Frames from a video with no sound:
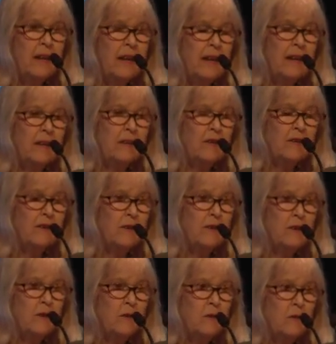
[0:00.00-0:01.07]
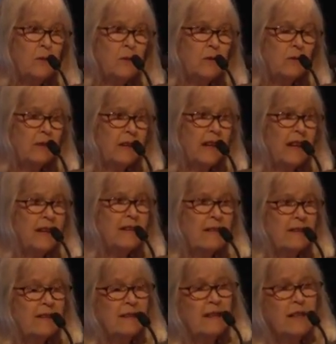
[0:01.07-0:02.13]
and you can
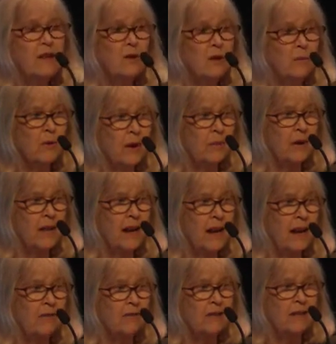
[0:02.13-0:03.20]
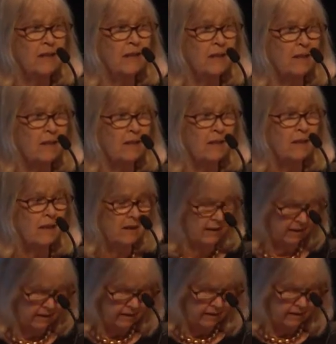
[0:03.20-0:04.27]
see, or probably have seen,
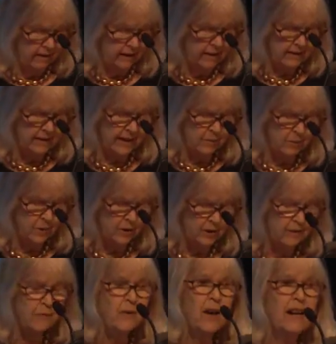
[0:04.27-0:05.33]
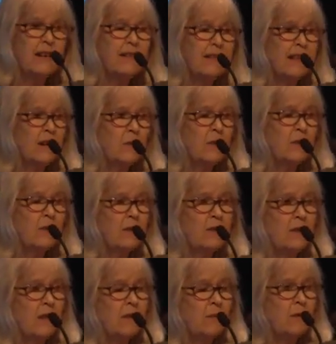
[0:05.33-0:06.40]
exceptionally fine
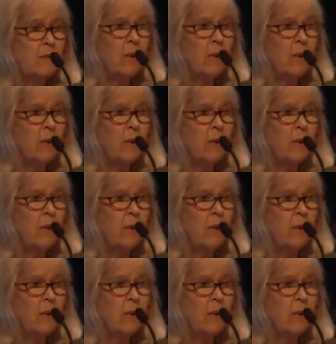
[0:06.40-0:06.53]
examples that we